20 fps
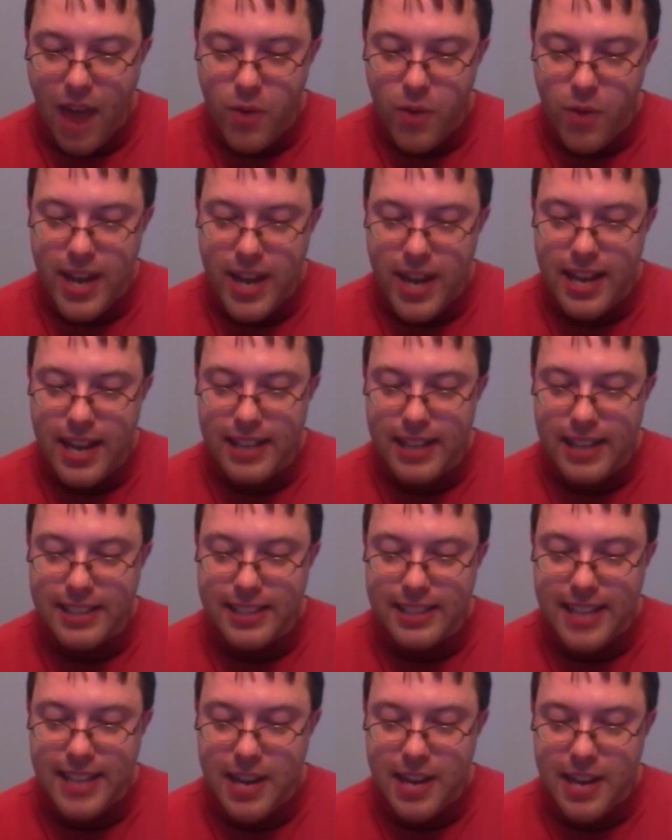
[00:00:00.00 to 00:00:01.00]
every
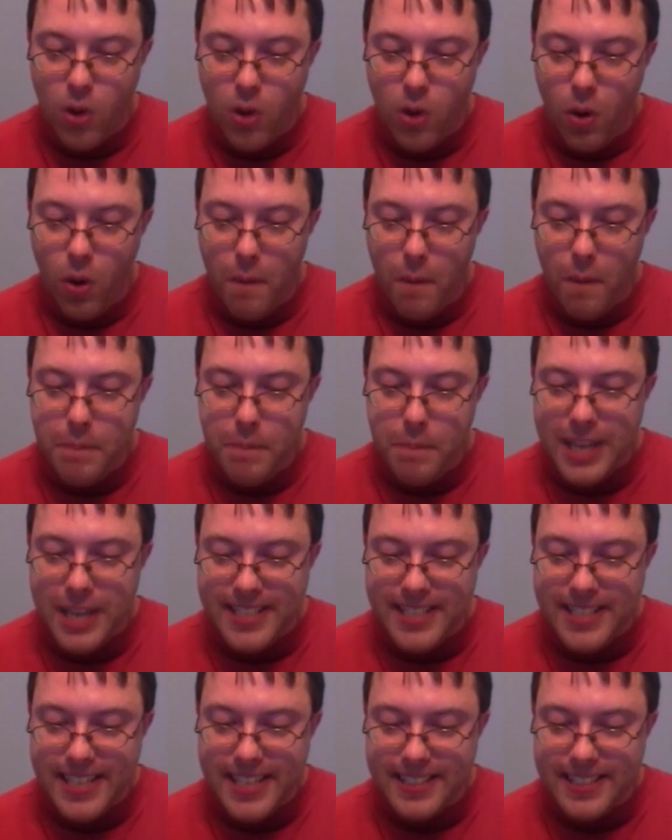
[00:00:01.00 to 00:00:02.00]
single
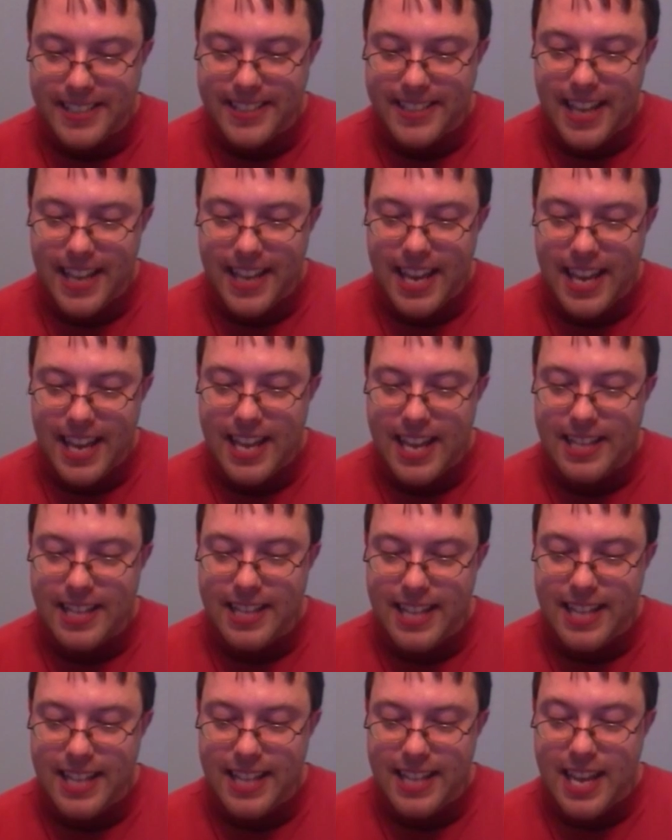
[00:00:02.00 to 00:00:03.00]
business
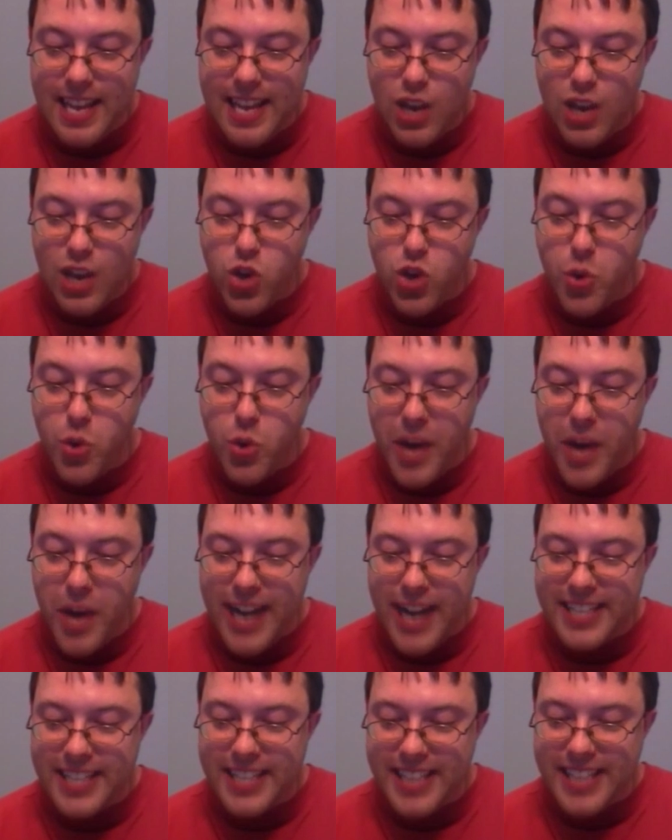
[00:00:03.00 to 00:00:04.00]
in the
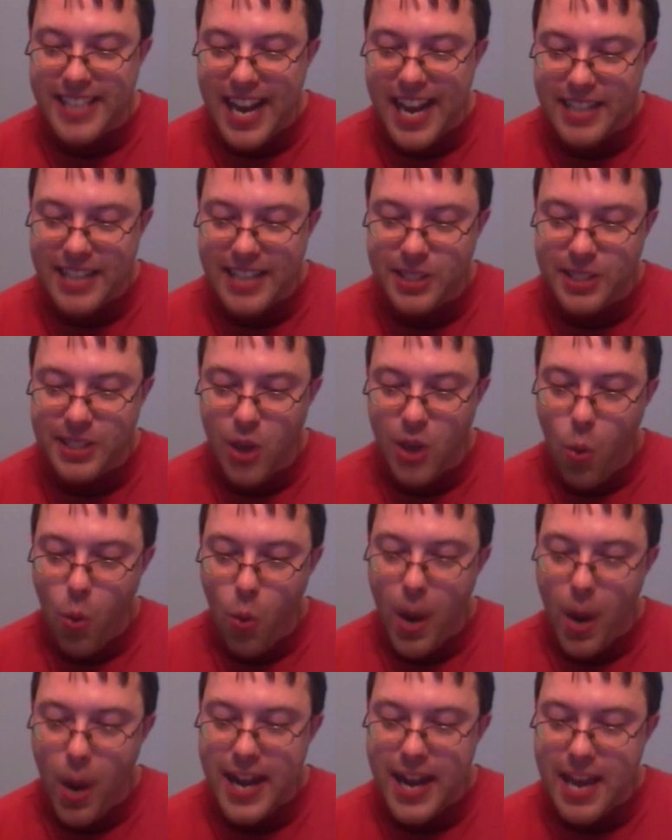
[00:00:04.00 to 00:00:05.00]
United States
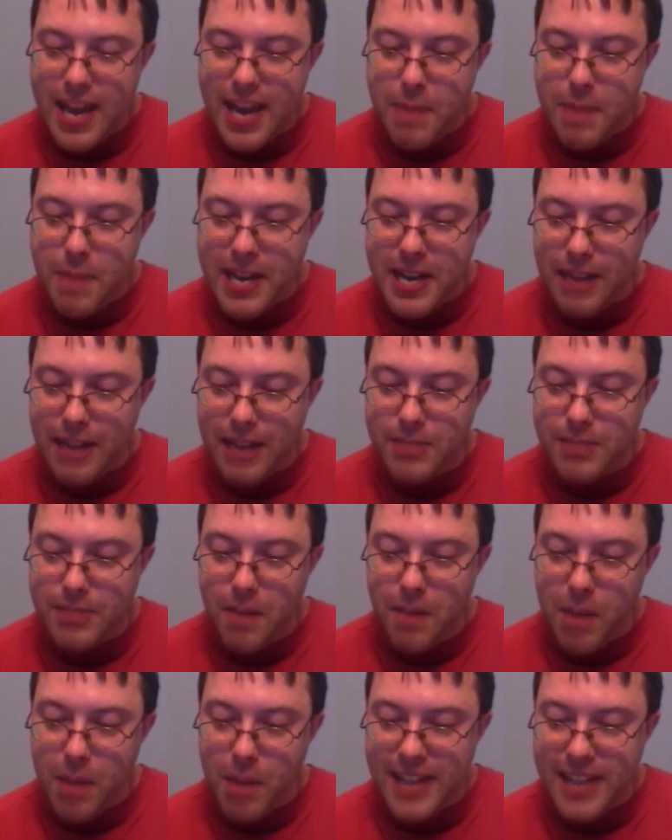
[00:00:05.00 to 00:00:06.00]
when he becomes
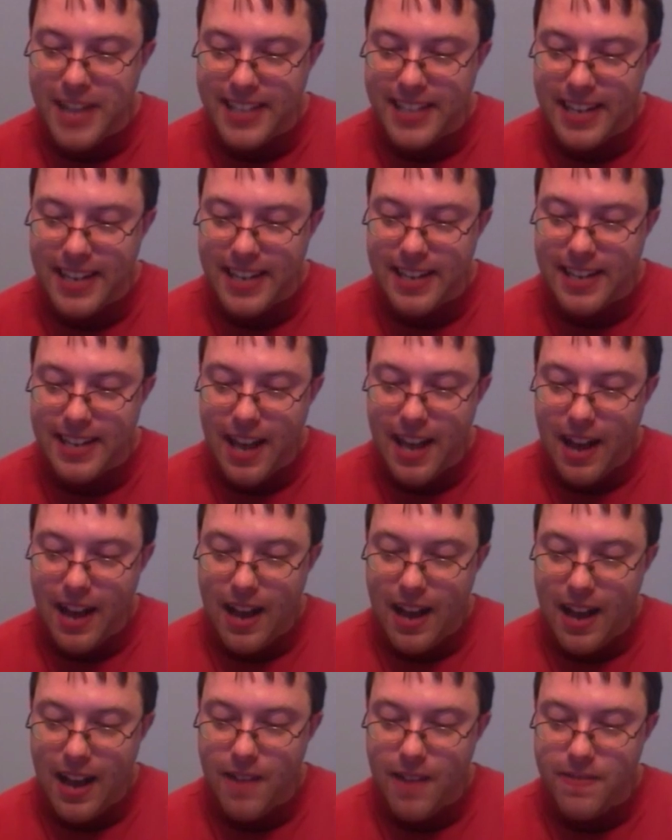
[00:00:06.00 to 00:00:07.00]
President
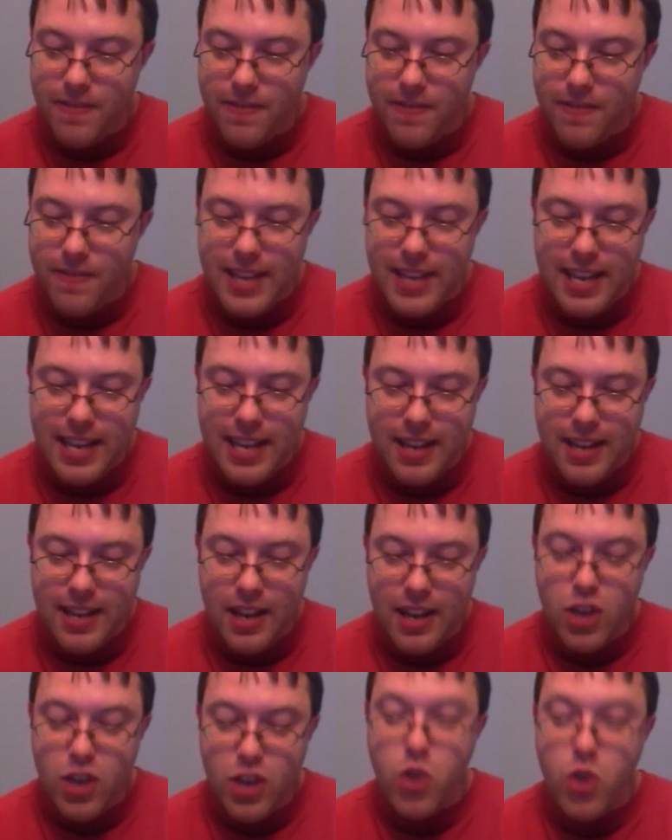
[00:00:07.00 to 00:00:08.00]
of
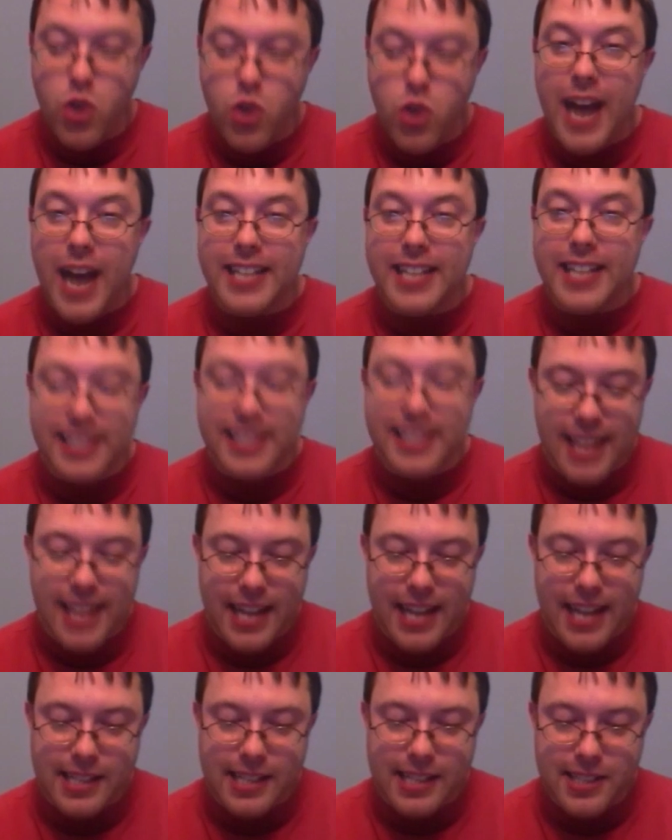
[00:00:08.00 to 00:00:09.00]
the United
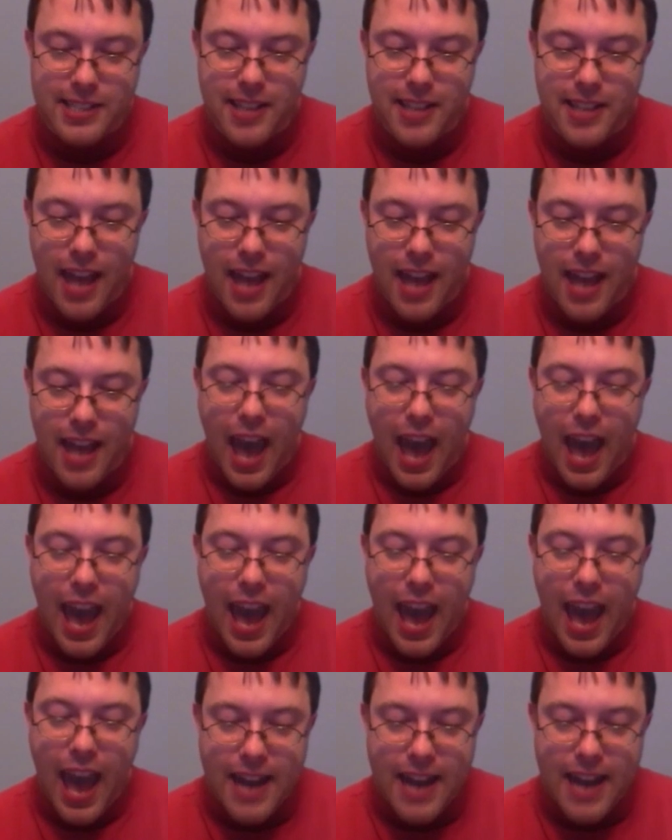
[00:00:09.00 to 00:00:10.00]
States
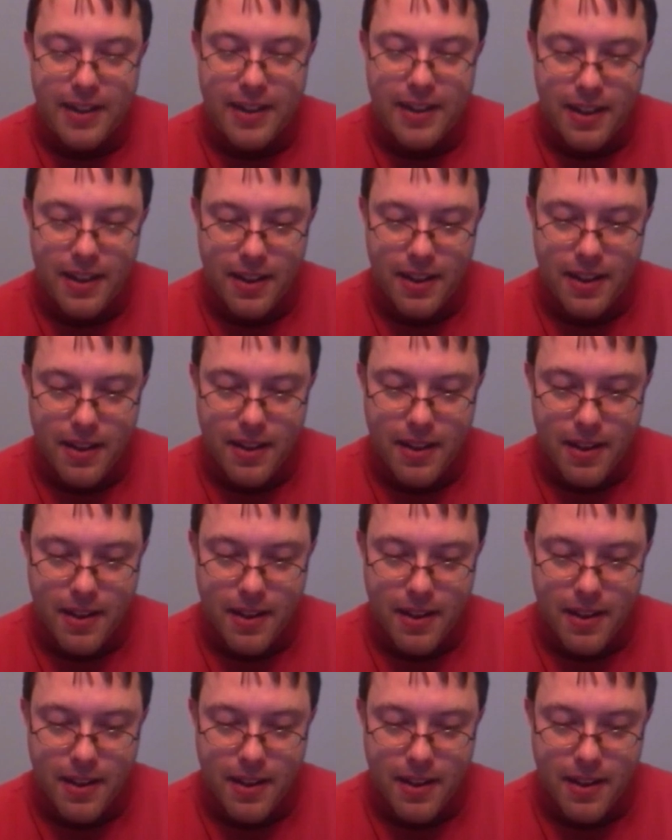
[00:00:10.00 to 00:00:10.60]
and